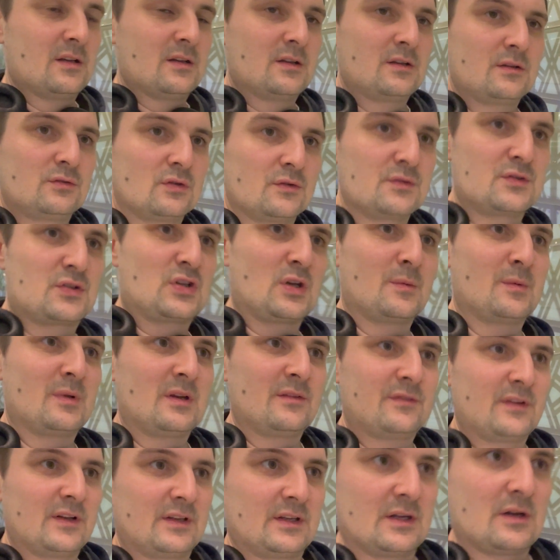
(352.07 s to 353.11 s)
done too many
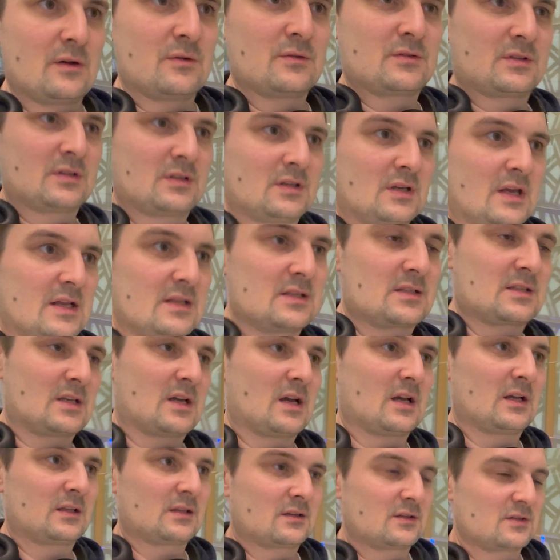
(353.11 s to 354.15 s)
videos inside
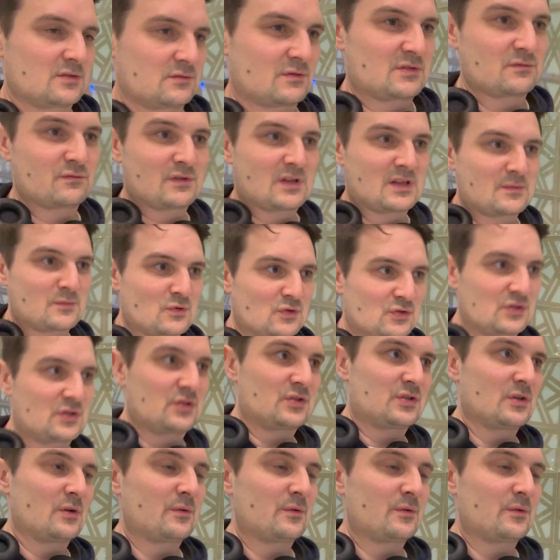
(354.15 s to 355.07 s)
because there isn't really much to show